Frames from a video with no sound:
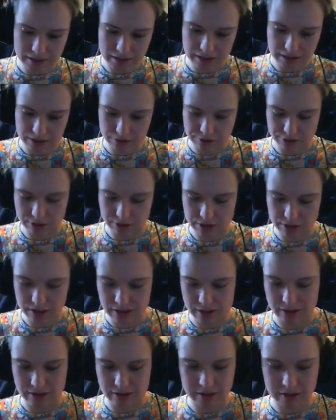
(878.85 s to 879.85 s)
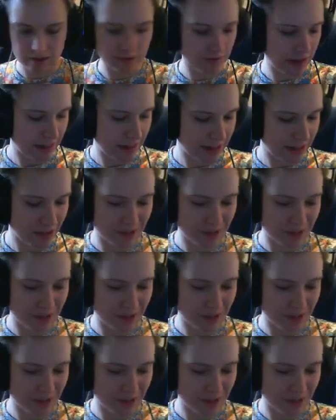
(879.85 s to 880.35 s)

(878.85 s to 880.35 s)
there goes the value.